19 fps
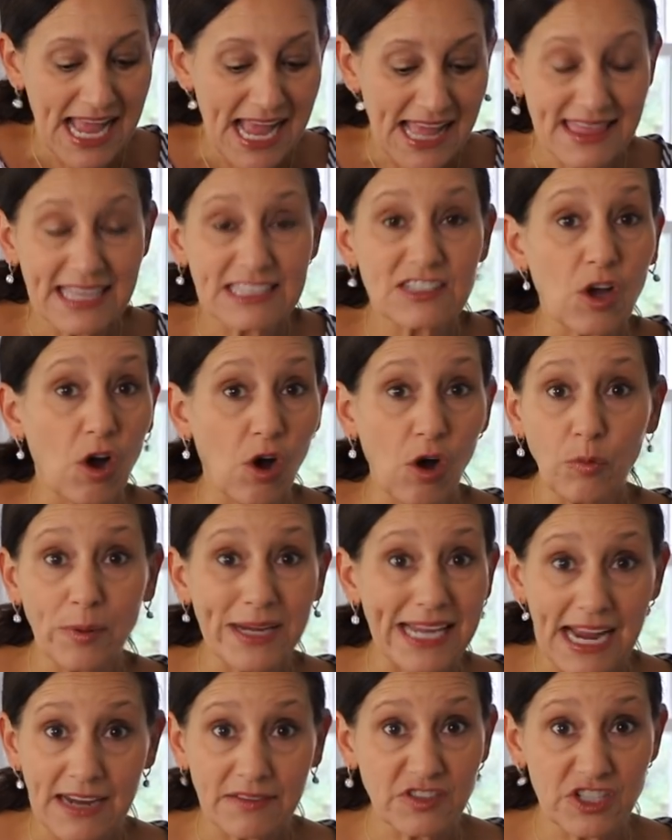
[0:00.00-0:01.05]
and that's all we
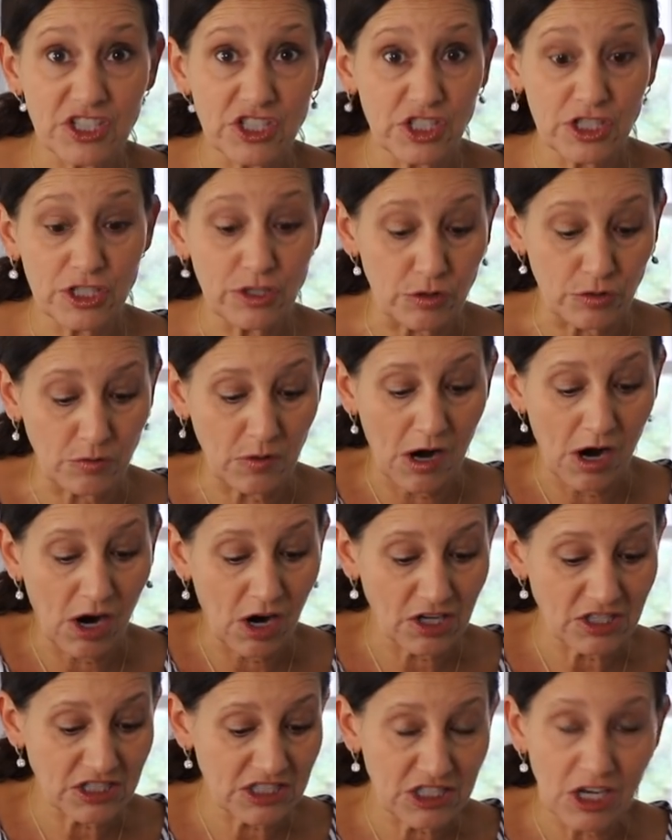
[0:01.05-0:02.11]
have to do.
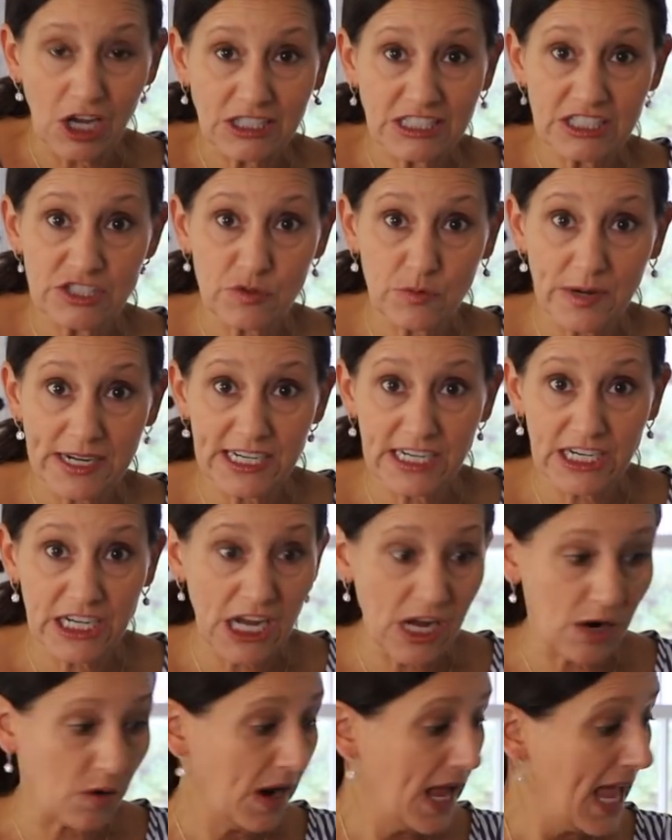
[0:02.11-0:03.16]
Our sauce is ready to
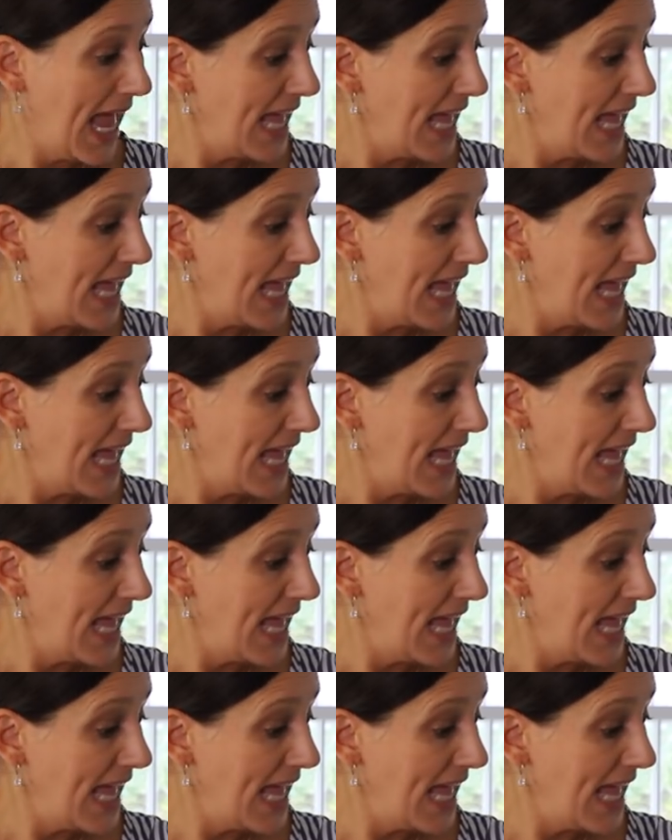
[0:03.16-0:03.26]
go.